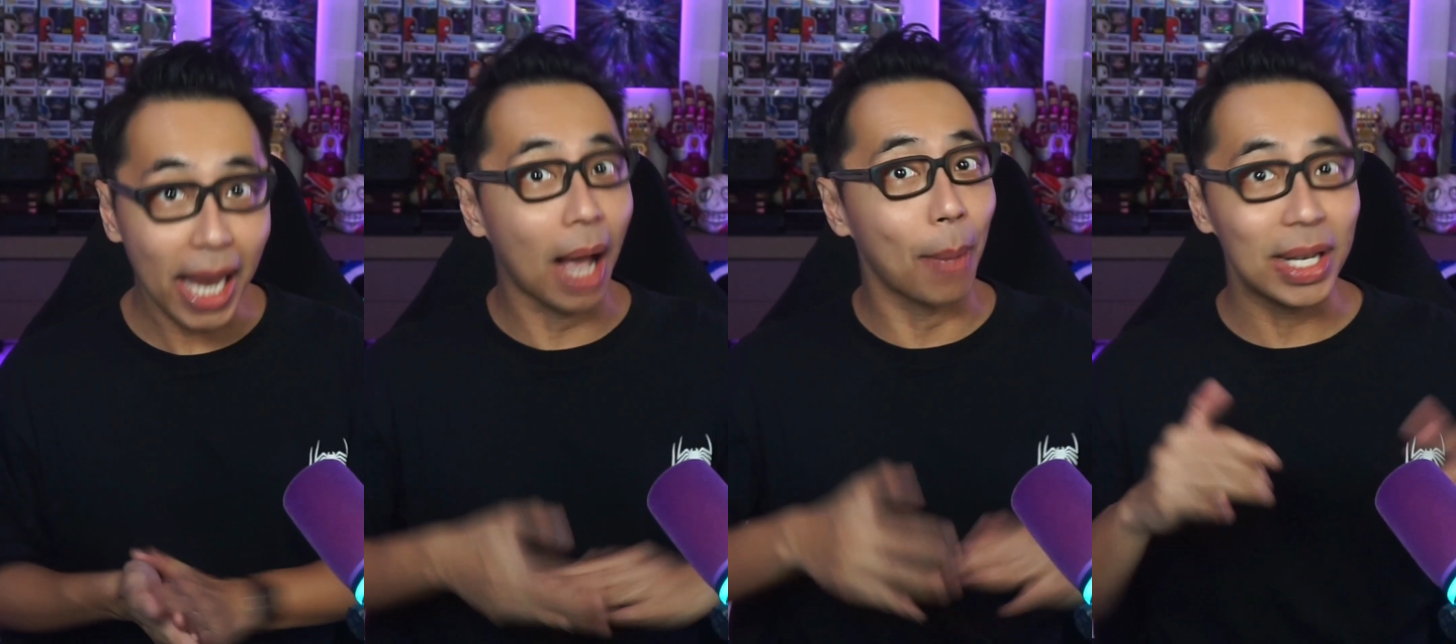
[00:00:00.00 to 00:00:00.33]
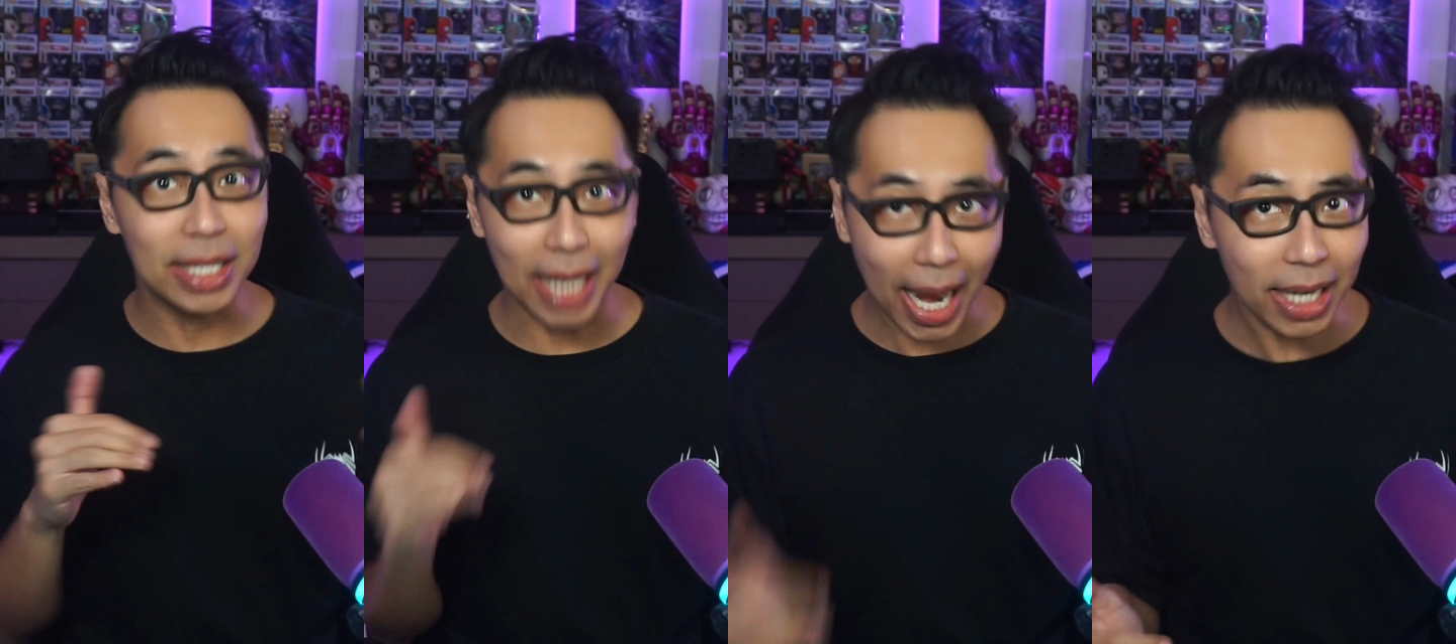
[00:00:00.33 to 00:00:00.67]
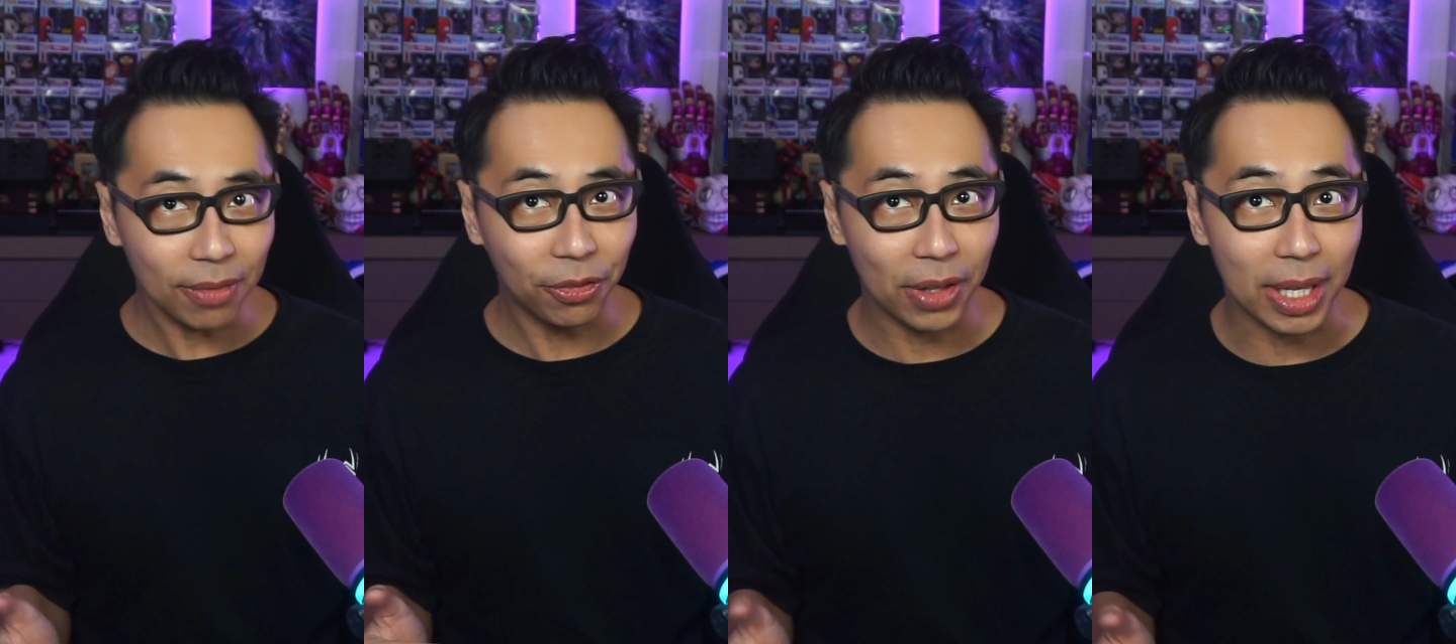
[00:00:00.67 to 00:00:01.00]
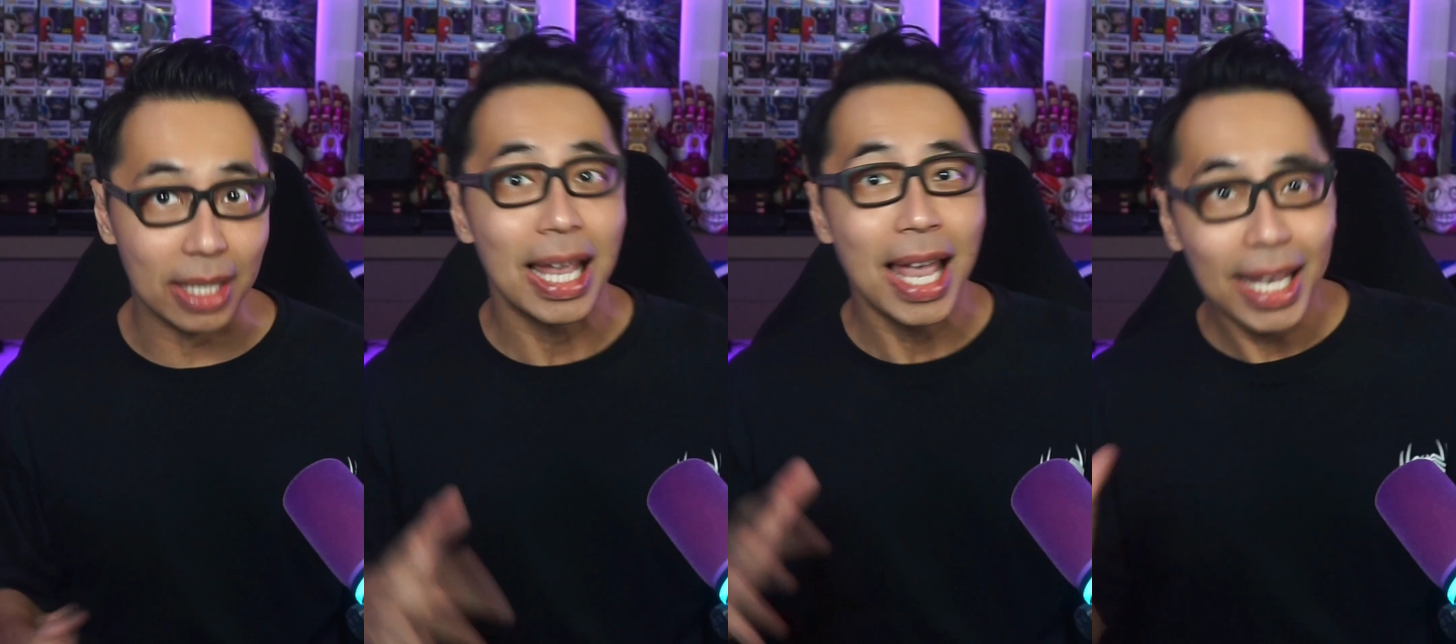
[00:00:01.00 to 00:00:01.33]
I'm excited for
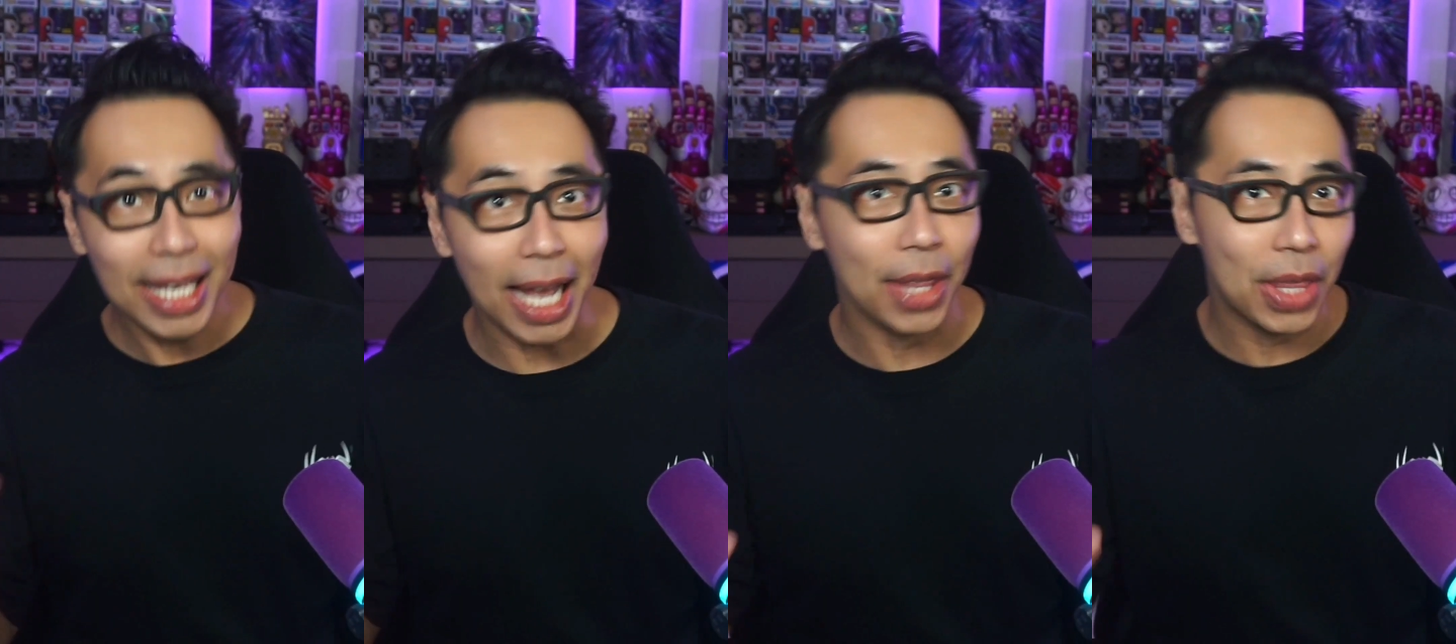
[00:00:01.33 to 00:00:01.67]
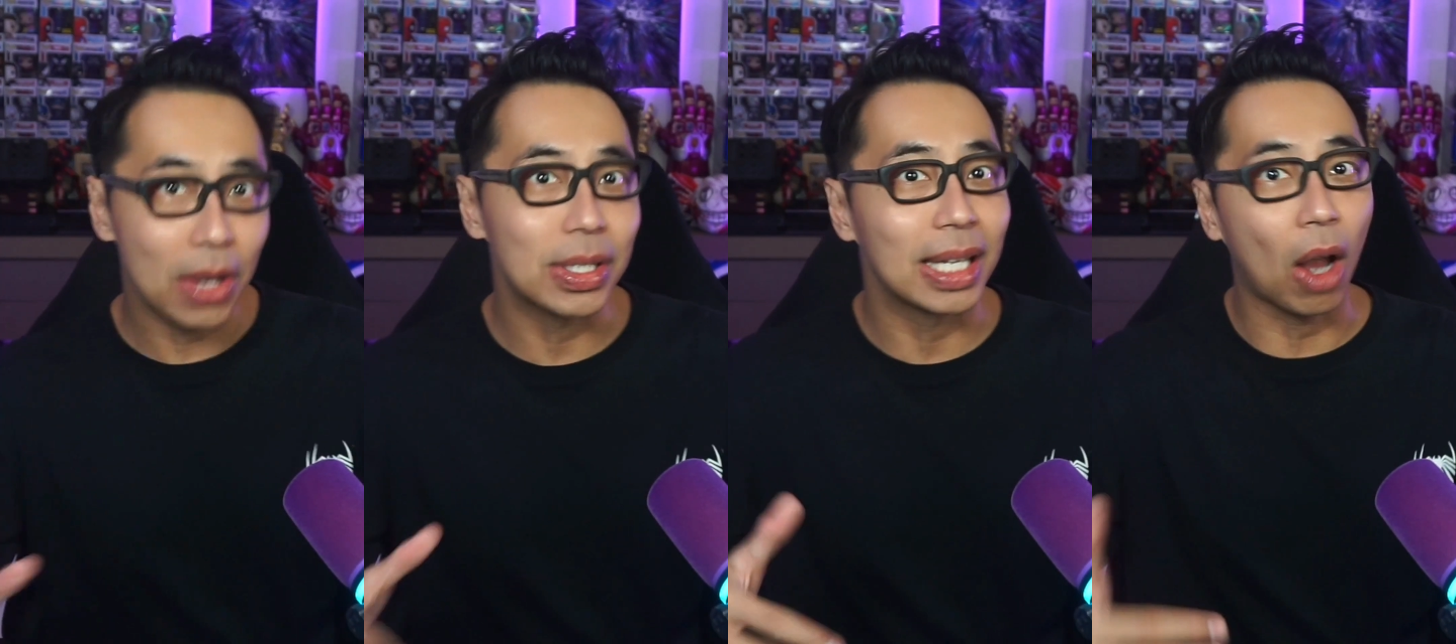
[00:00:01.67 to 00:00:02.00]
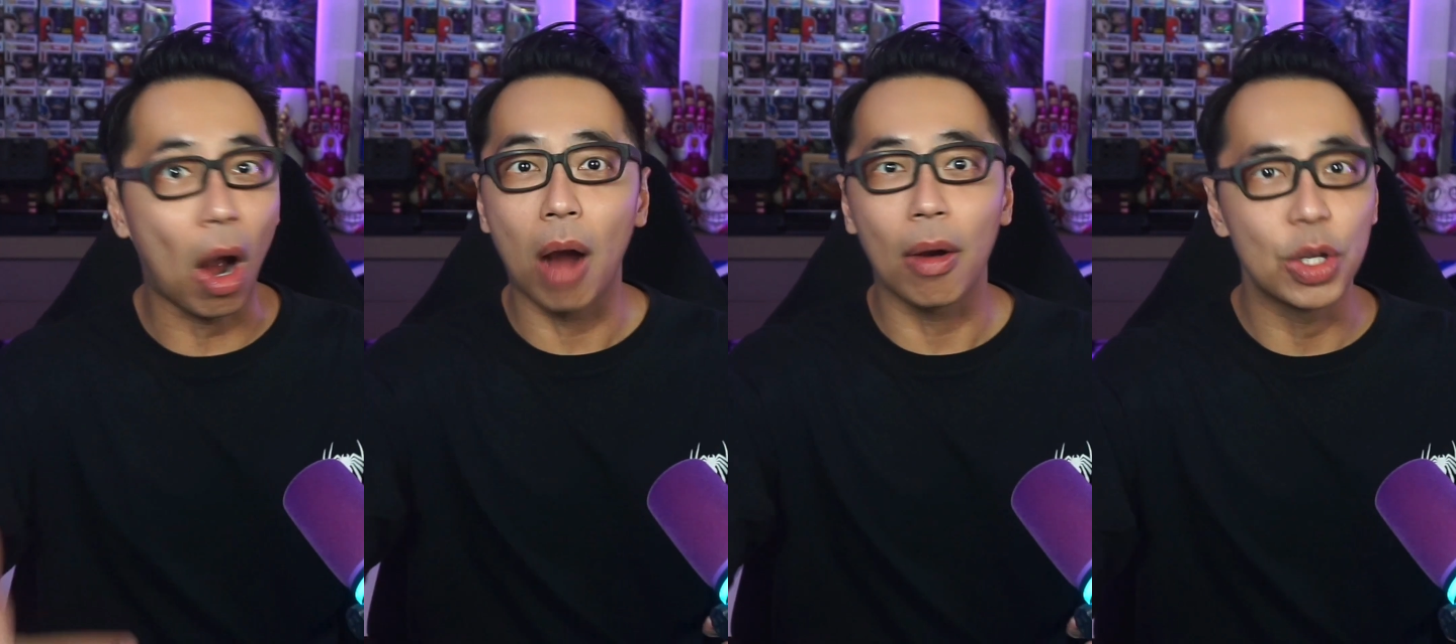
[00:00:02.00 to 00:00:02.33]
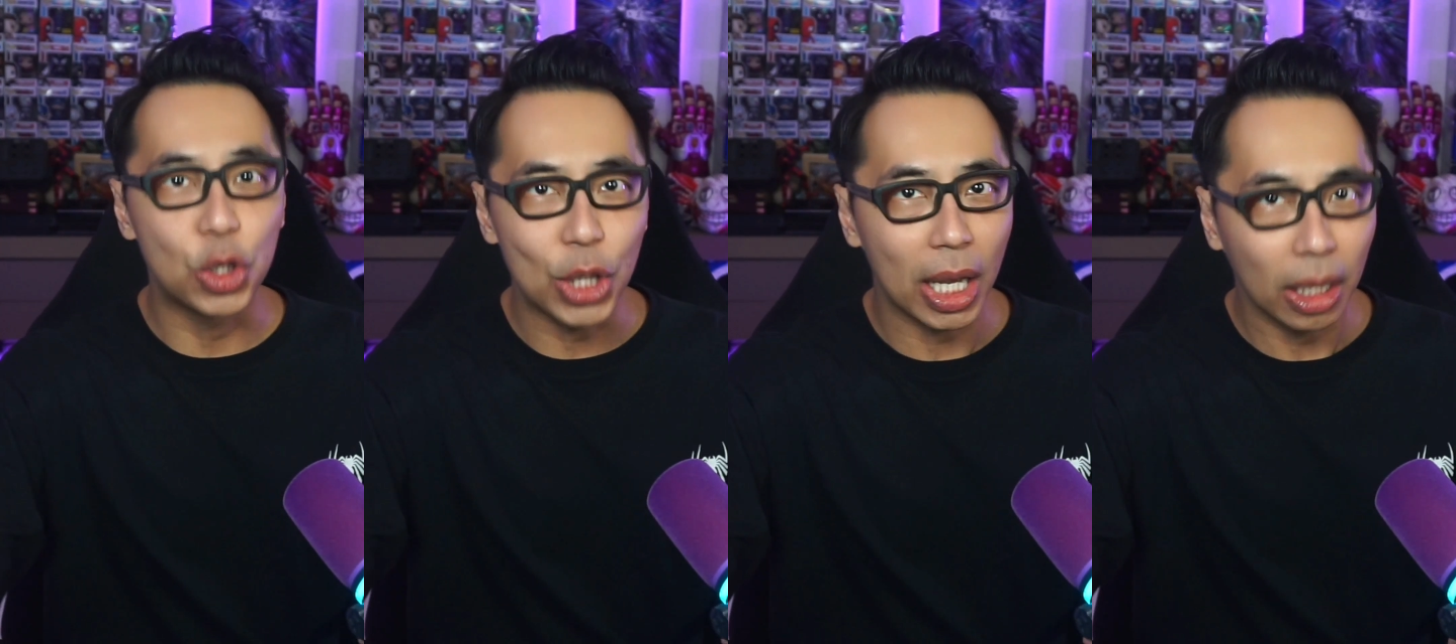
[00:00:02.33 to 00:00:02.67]
this. Yeah, there's an
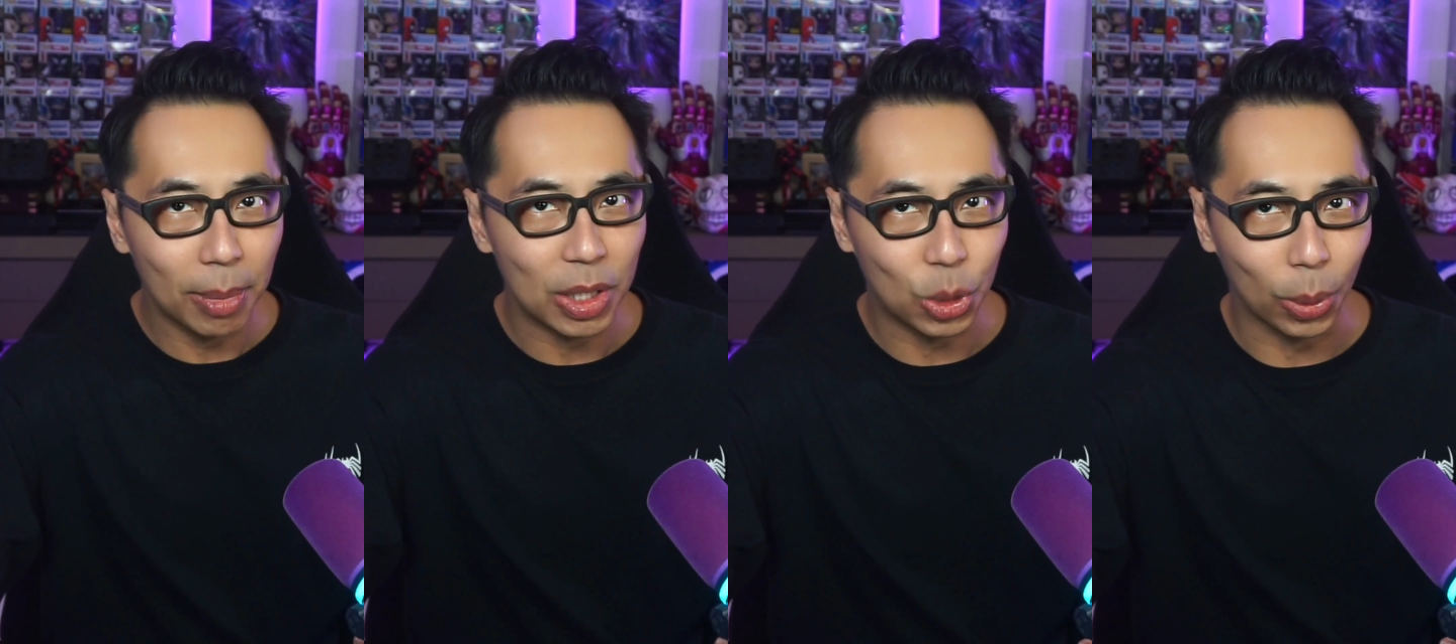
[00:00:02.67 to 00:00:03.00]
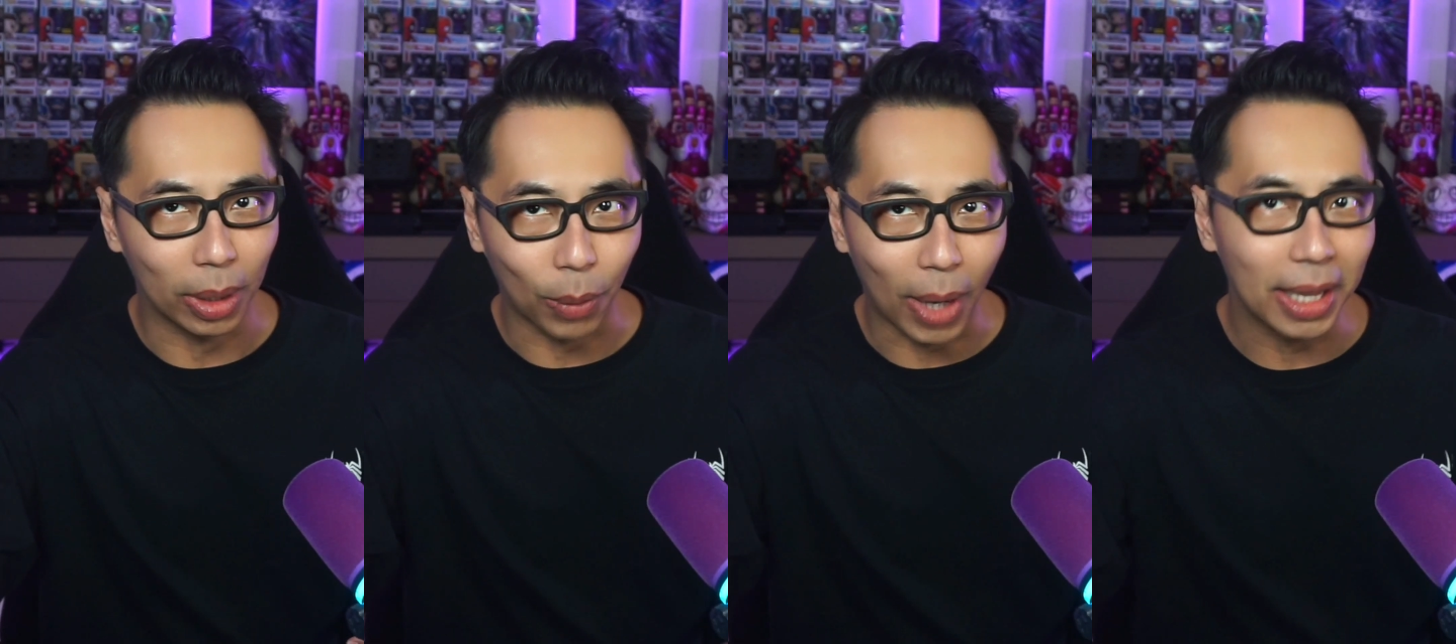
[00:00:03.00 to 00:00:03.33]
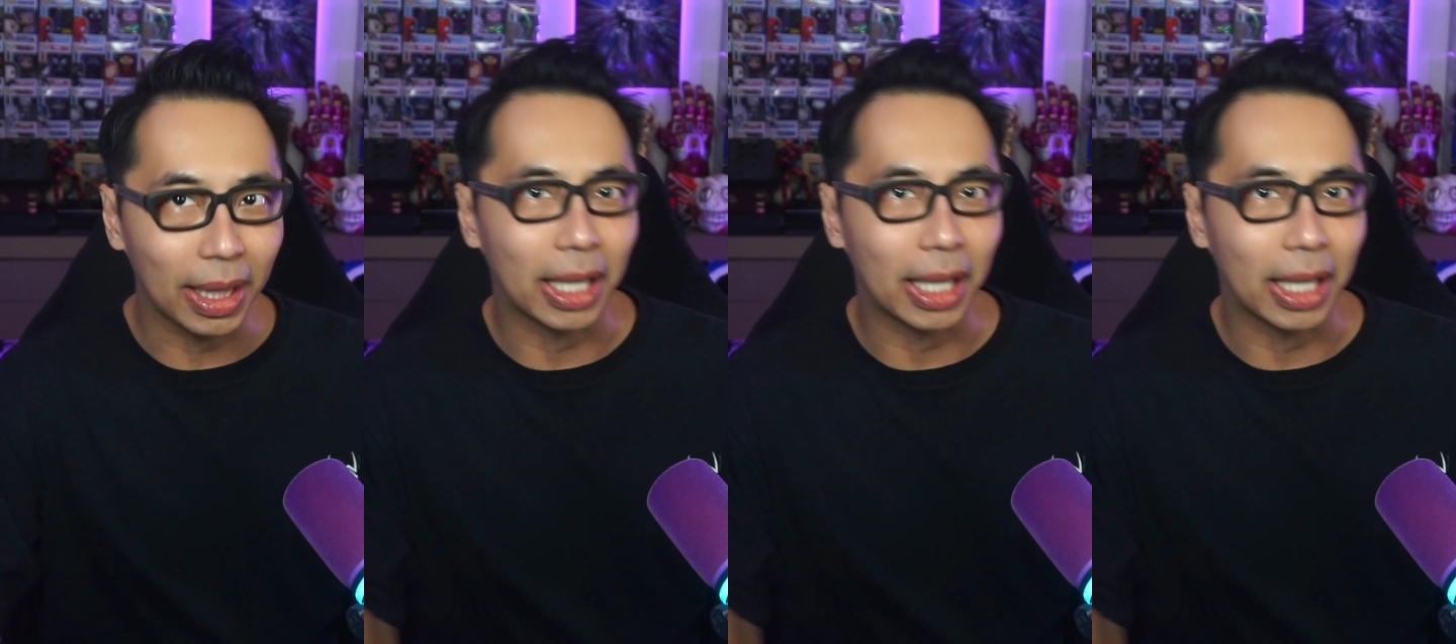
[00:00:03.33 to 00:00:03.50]
RNG element to it, right?